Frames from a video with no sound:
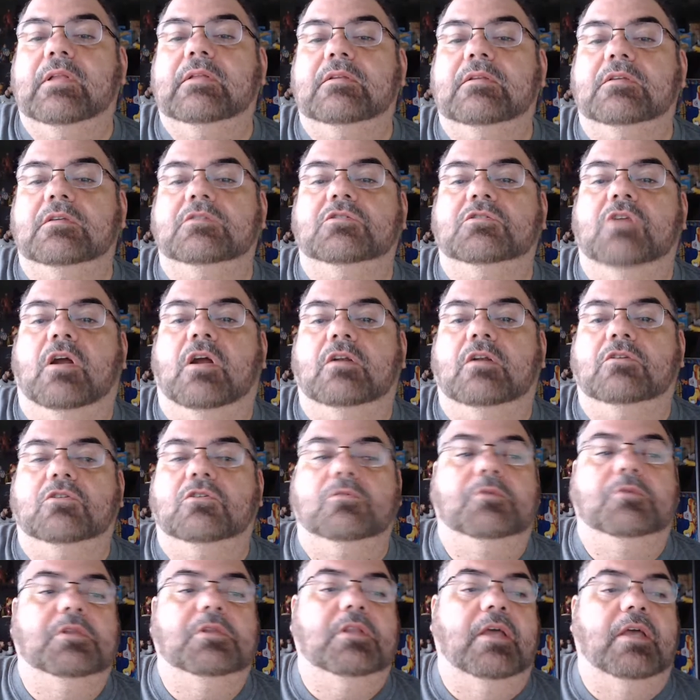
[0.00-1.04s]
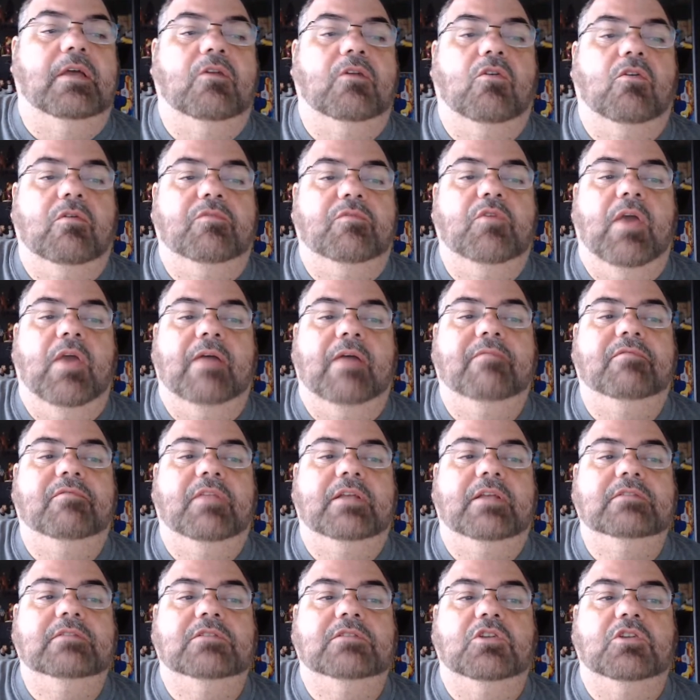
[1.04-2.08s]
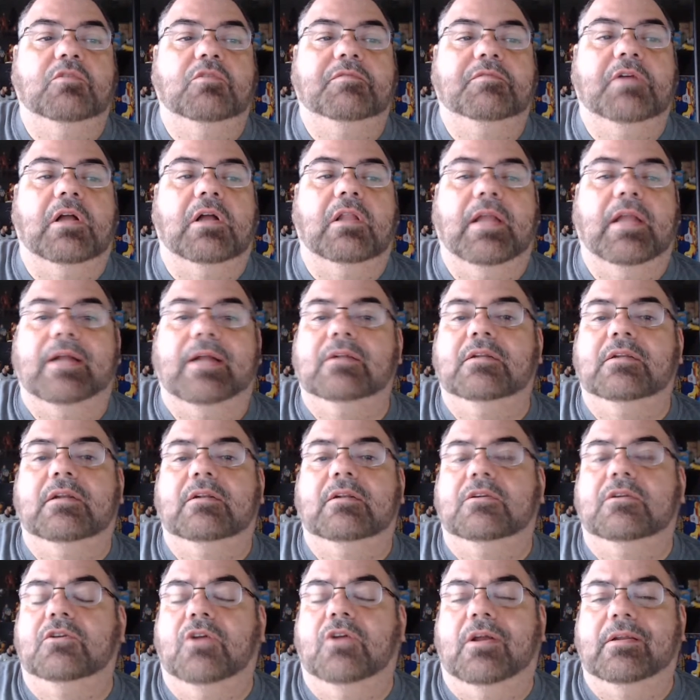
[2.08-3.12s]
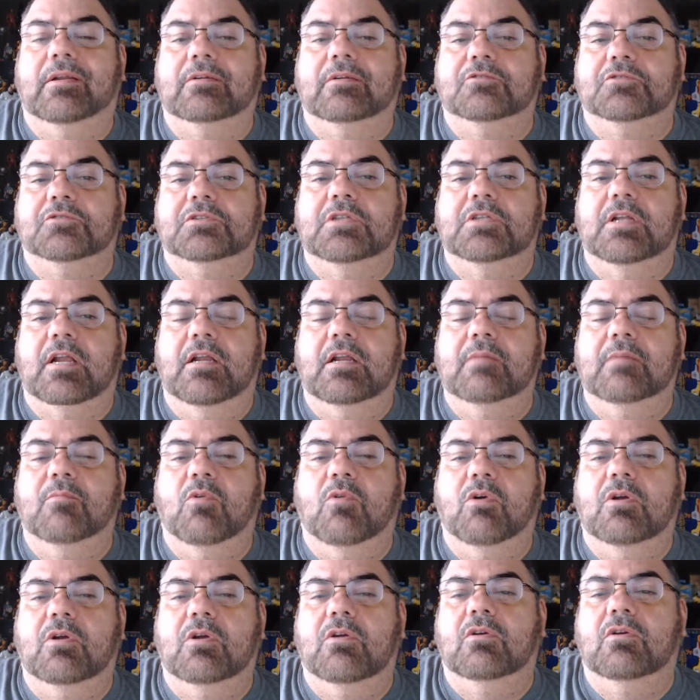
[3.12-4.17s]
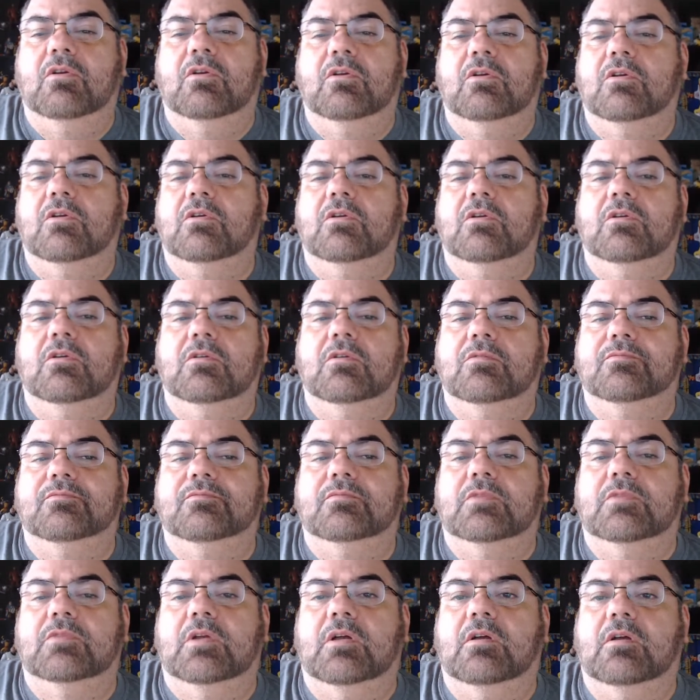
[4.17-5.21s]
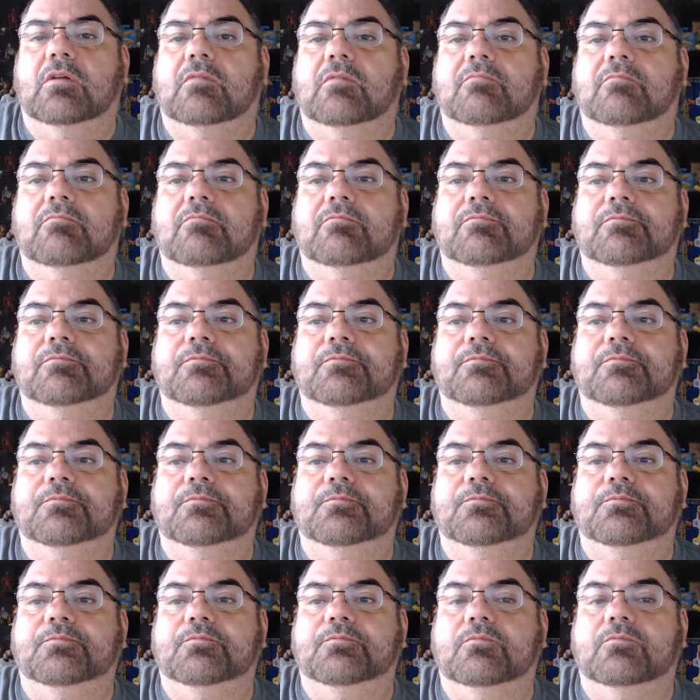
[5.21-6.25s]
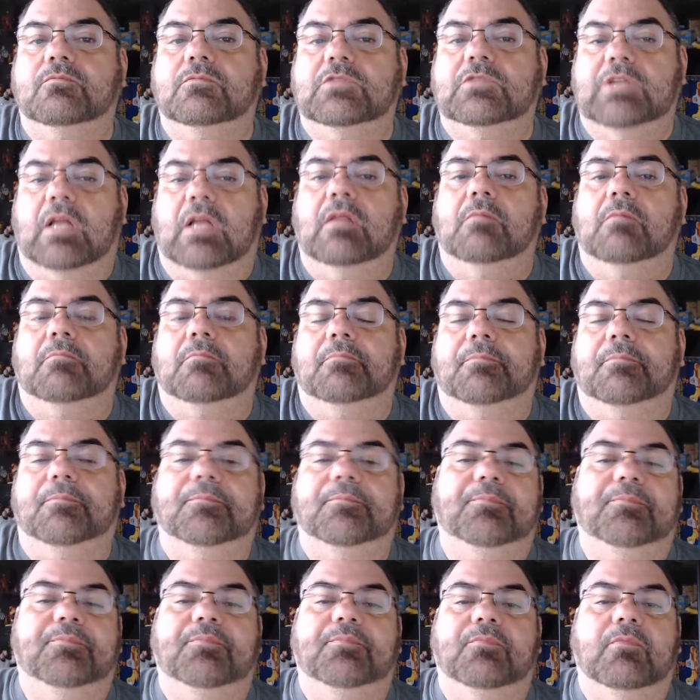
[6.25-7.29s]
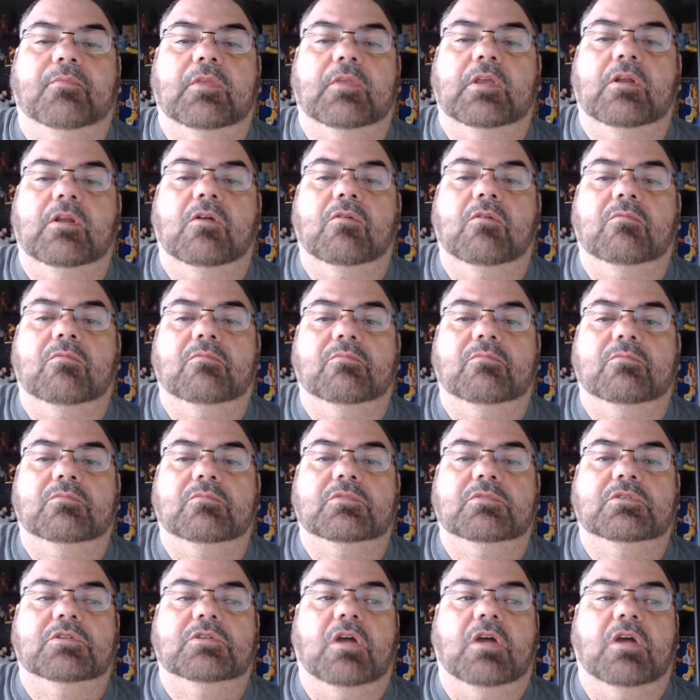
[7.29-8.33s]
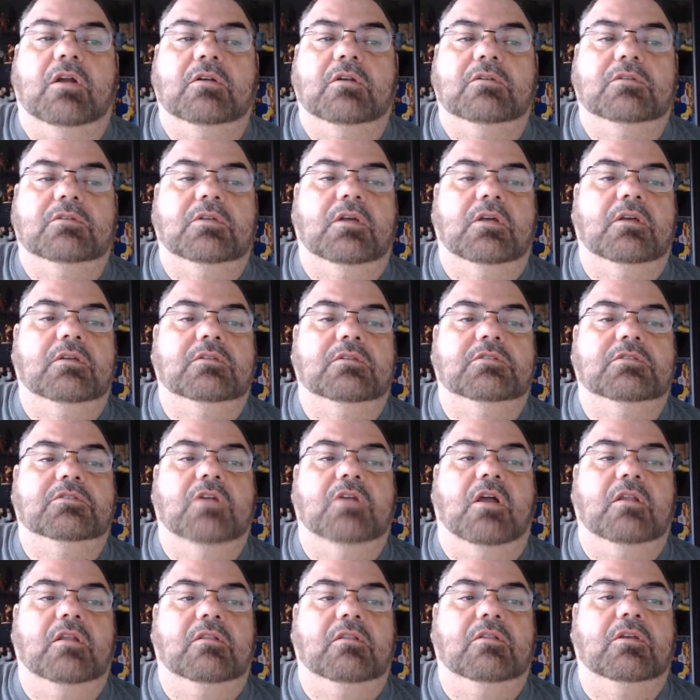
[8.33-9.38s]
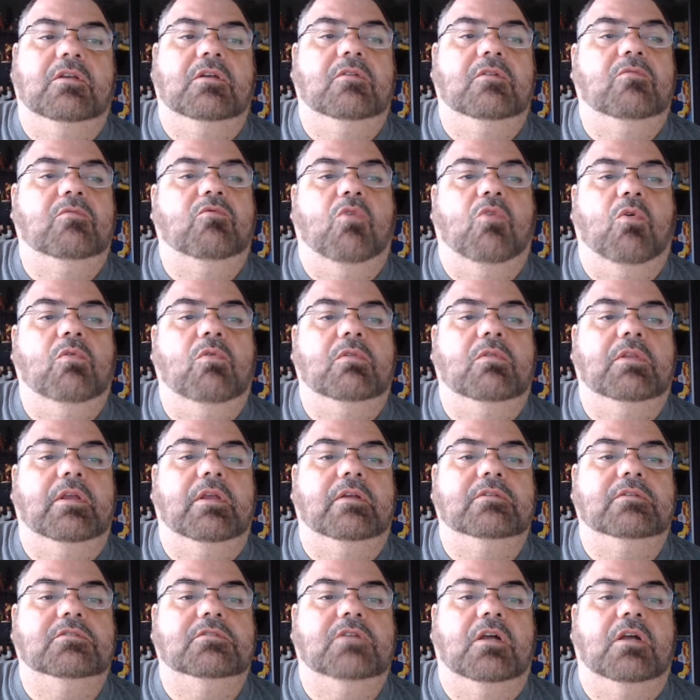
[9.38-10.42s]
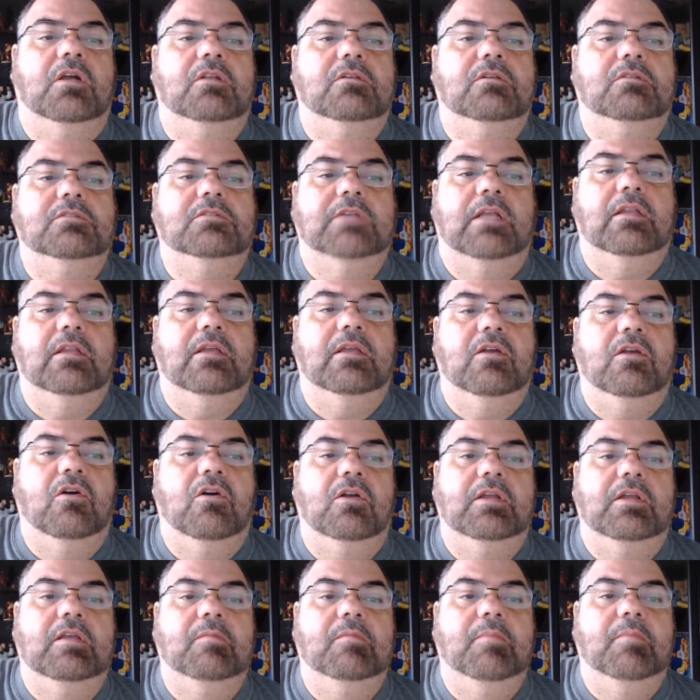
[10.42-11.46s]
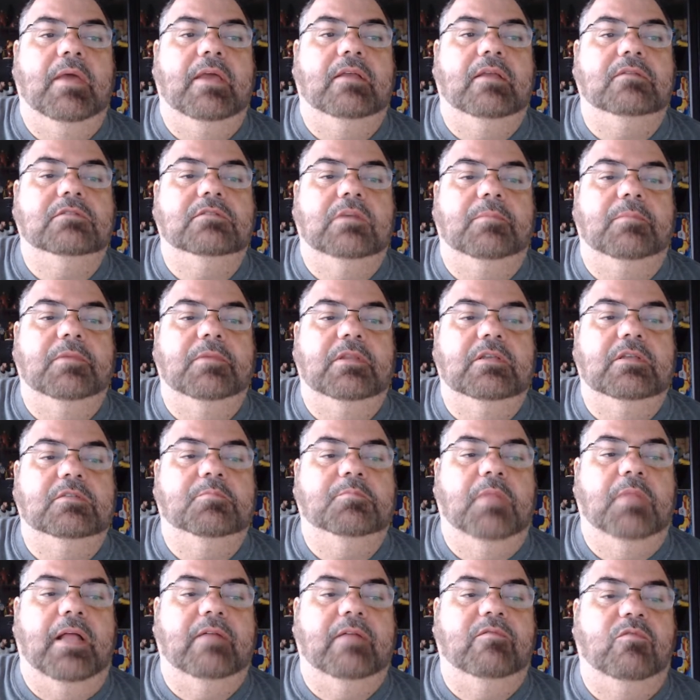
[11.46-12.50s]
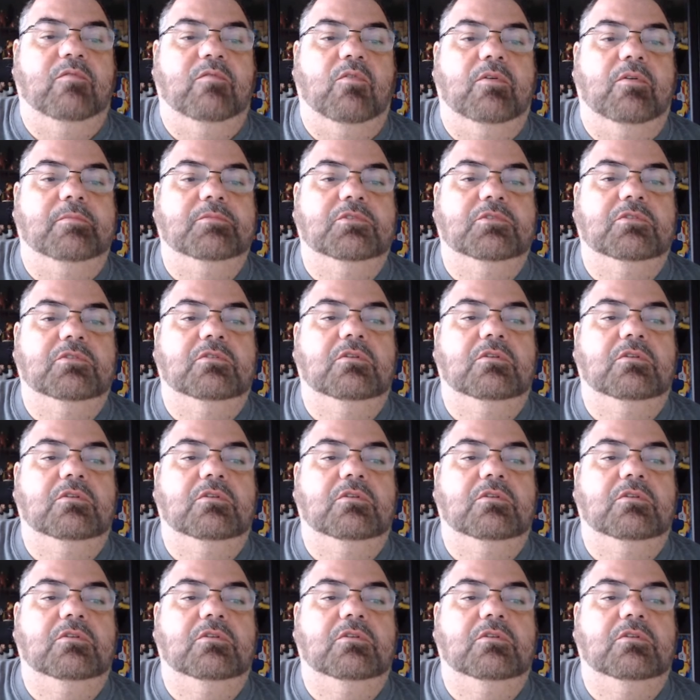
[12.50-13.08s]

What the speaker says: start doing that. Or if you have things that you've collected and you're not interested anymore, sell them. You know, start the roll there. Start selling on eBay and some of these platforms.